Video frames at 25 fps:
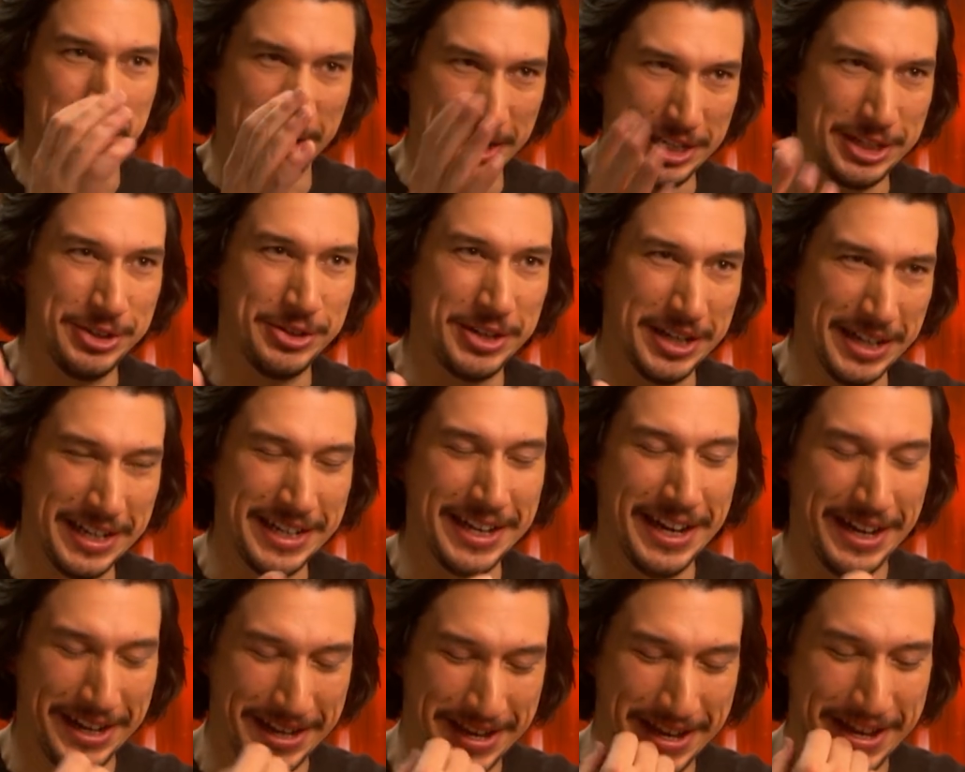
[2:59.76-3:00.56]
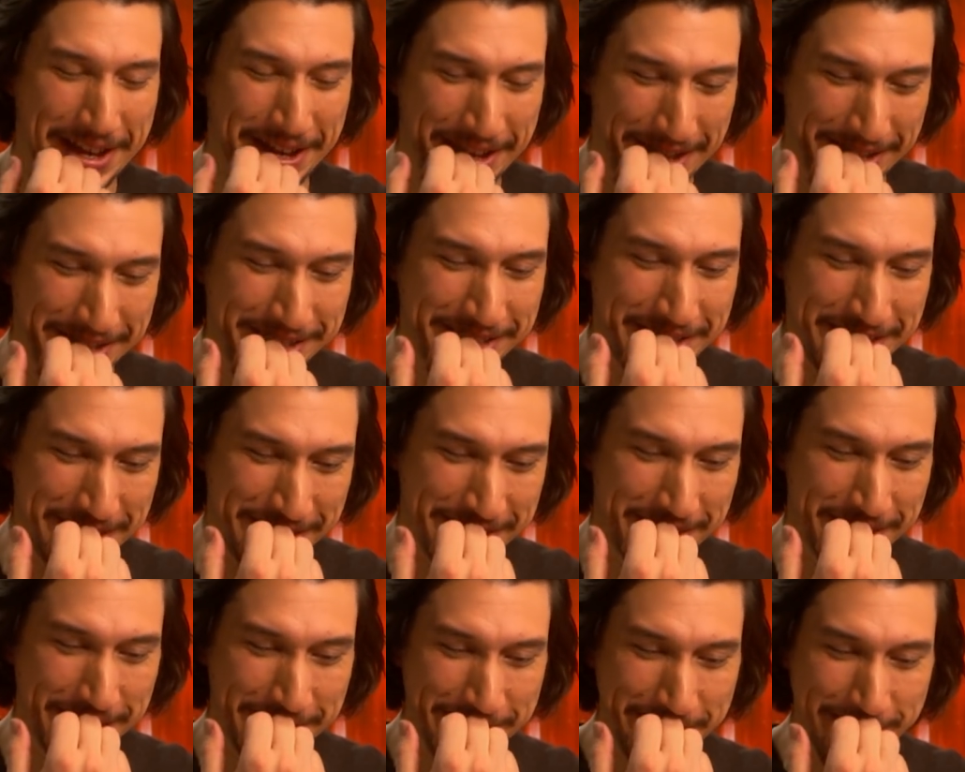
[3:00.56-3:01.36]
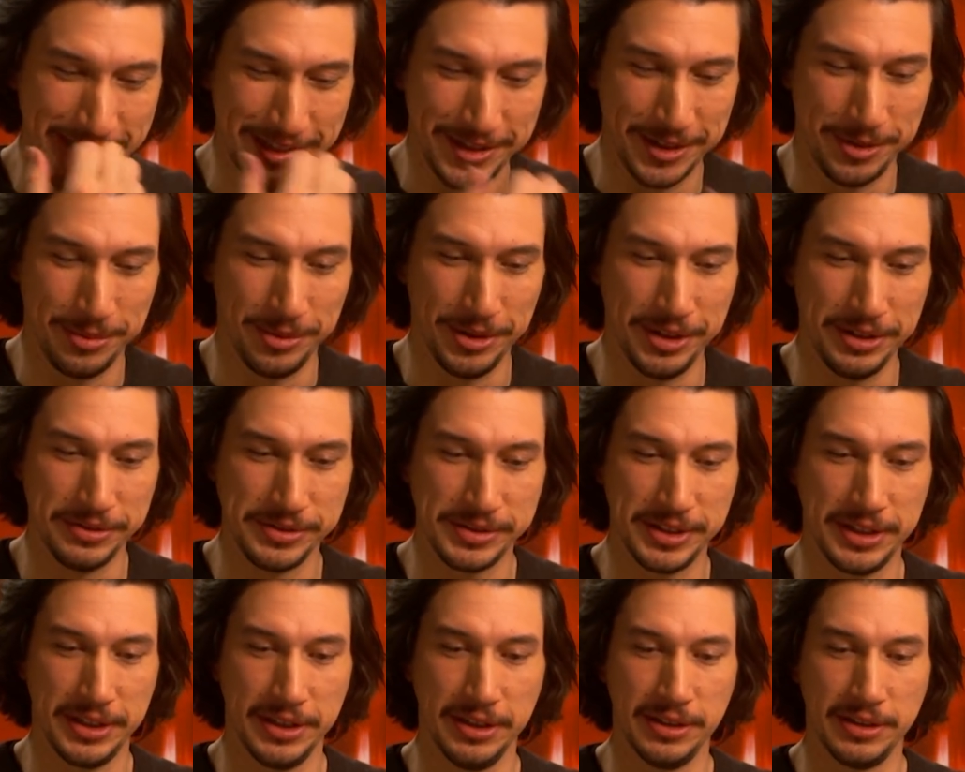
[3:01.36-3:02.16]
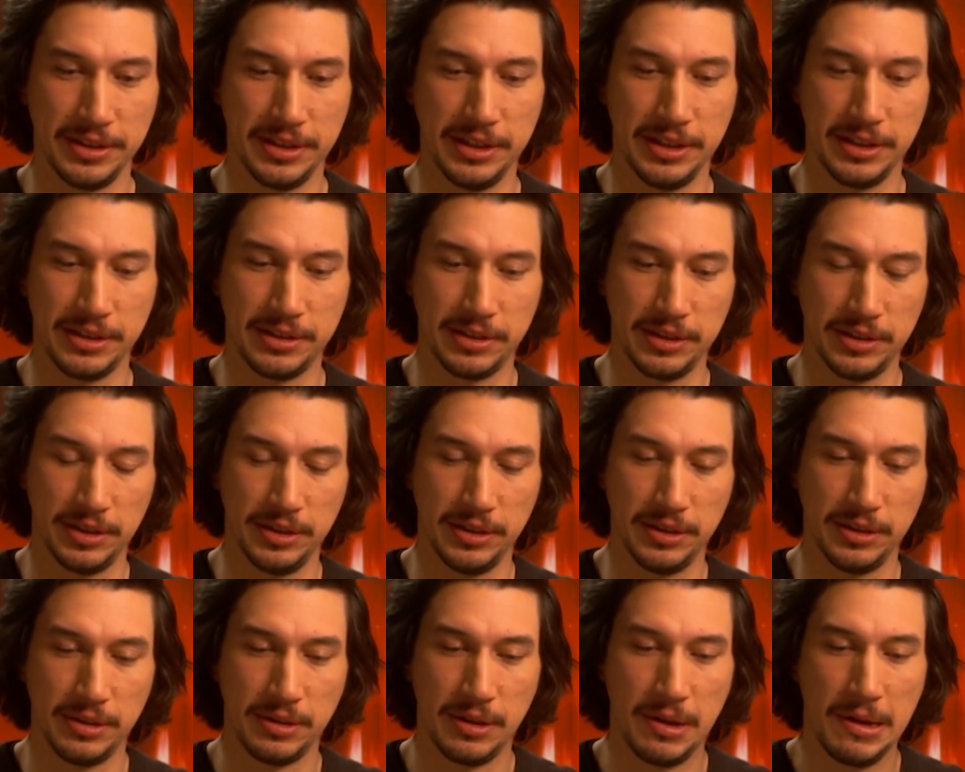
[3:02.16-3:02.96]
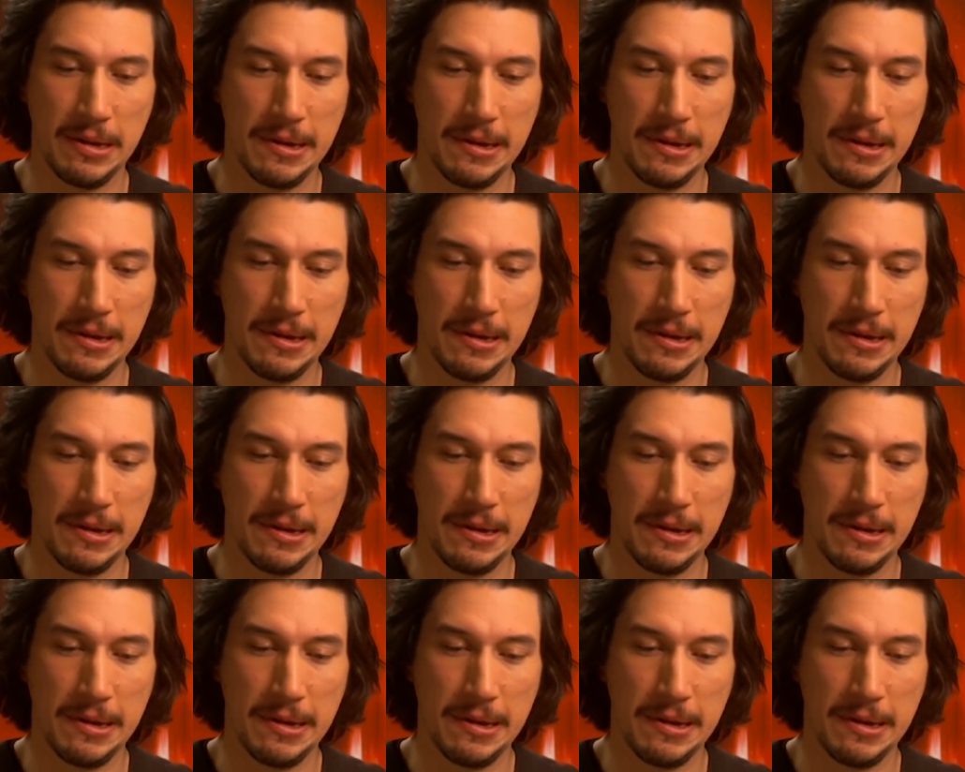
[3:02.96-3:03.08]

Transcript: but you get, seasoned is a good way of saying it. That